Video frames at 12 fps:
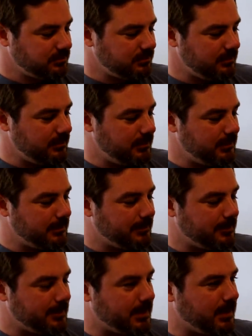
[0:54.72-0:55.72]
Who's Dr.
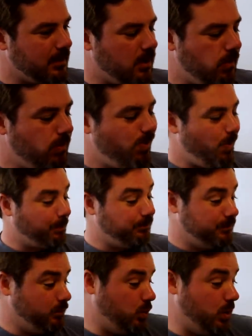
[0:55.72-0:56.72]
Brown?
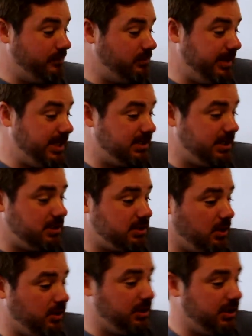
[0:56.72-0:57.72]
whoever makes this
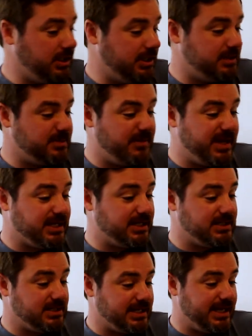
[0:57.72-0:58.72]
soda, he's been making
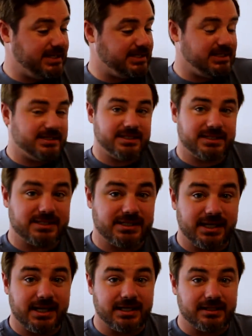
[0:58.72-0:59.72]
it since
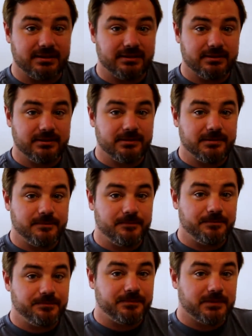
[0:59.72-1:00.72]
1869.
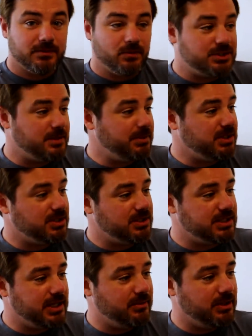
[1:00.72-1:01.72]
Was it
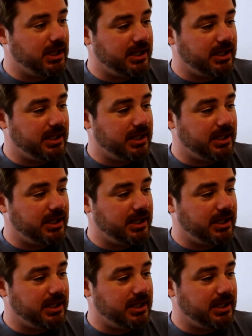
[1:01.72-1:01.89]
because they would